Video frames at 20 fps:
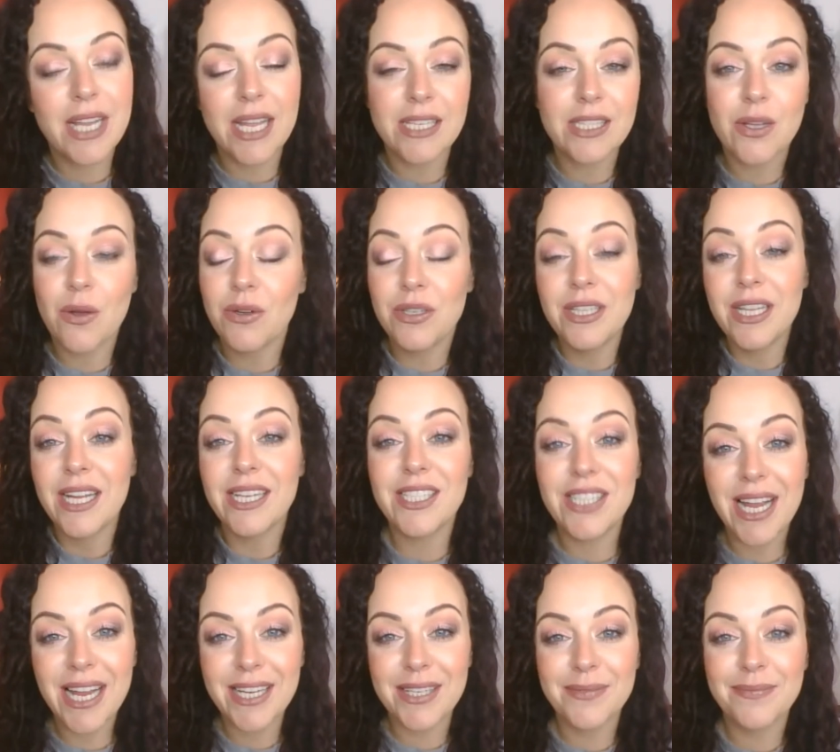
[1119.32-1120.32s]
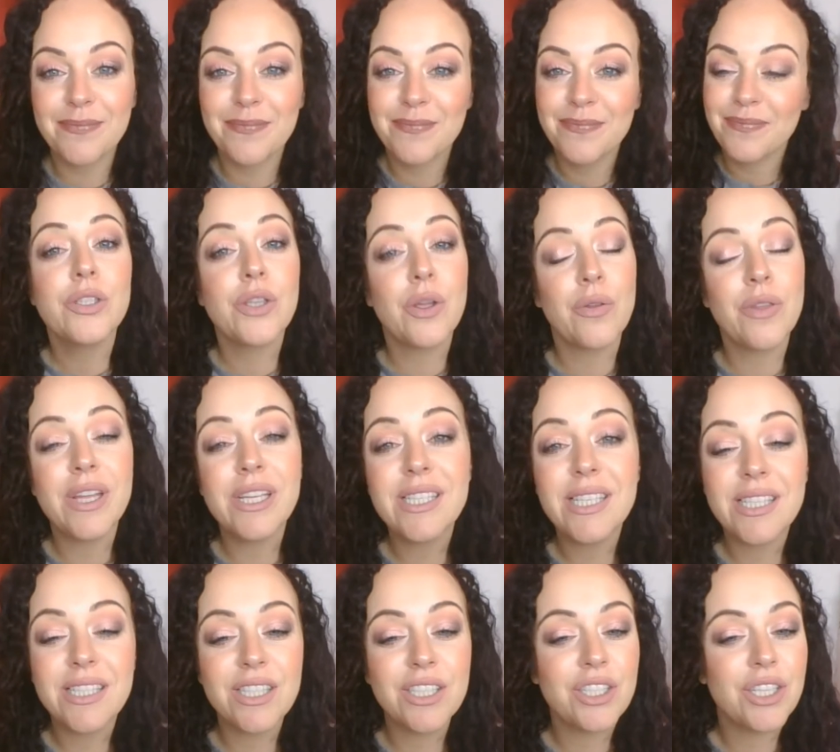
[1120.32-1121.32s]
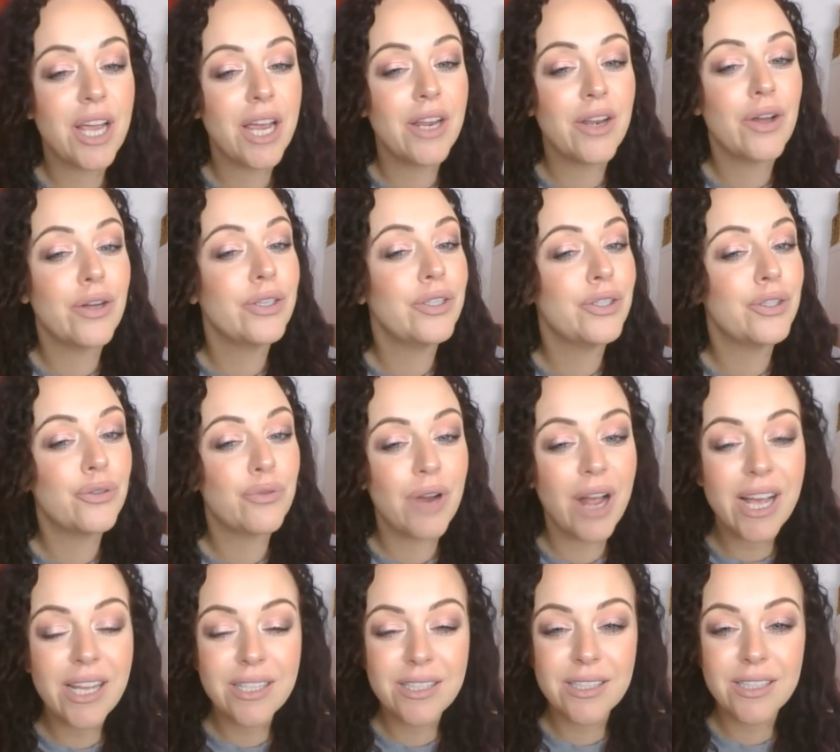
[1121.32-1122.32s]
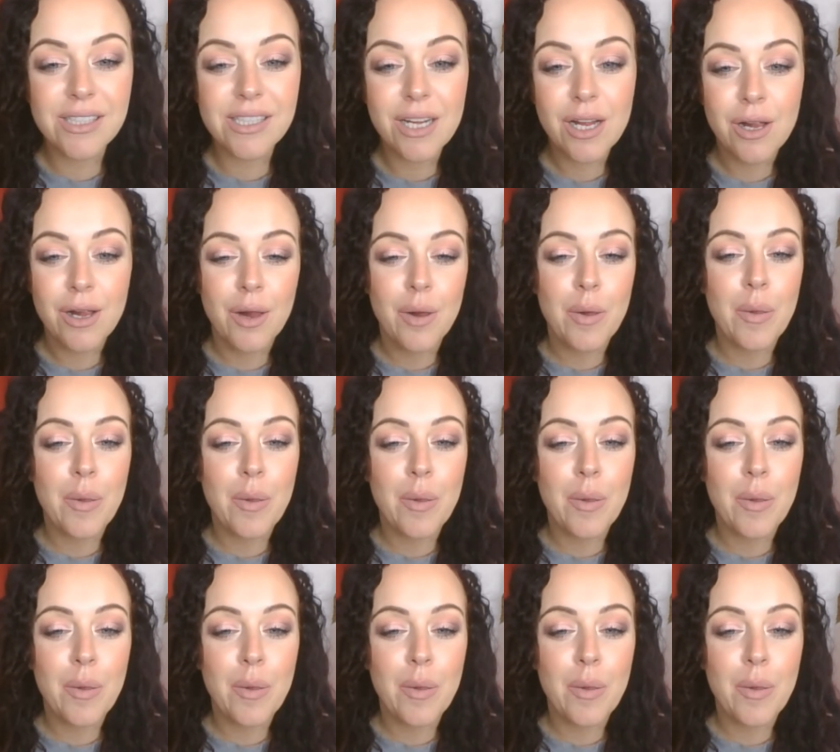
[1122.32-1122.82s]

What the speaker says: let's go on to the next shade. So this is the shade Undressed.